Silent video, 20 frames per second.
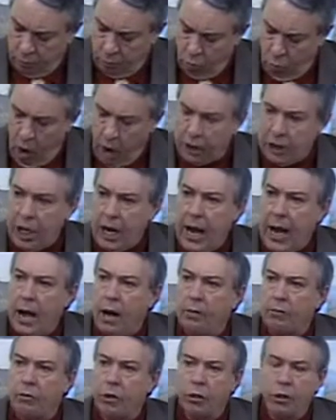Watch
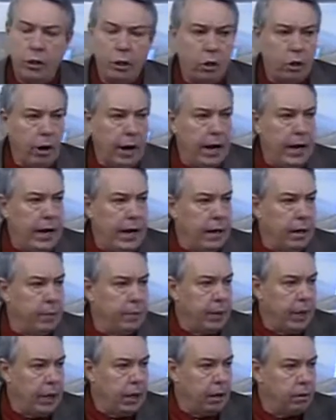out for your great
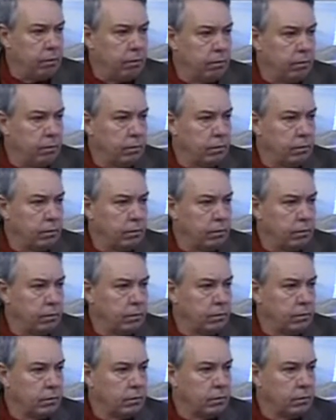enemy.
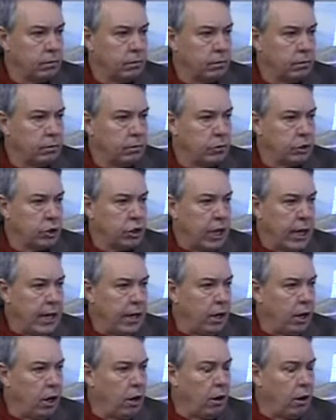Stay
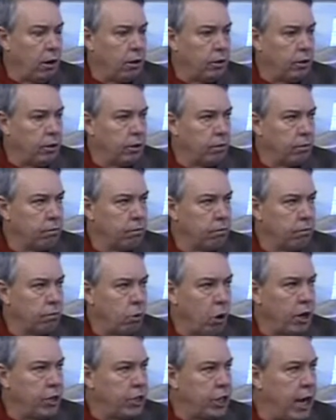alert.
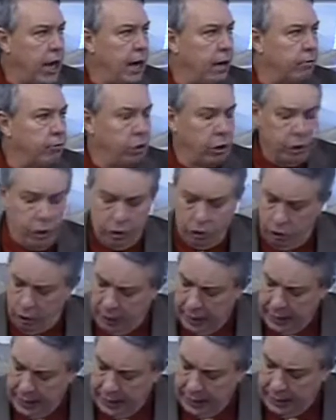Watch out for your
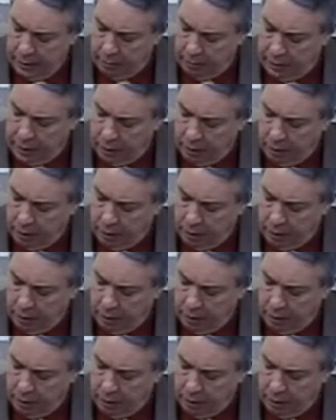great enemy,